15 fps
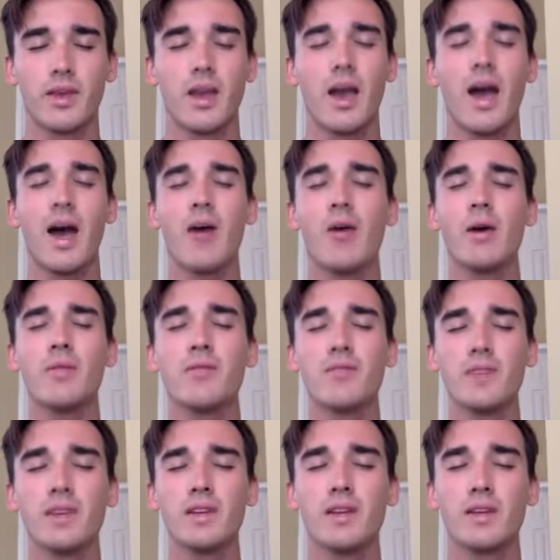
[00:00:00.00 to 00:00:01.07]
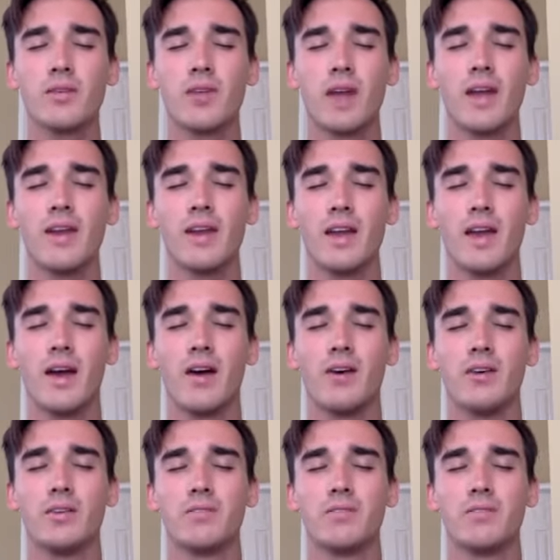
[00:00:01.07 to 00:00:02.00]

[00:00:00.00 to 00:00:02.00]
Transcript: How I'm feeling right now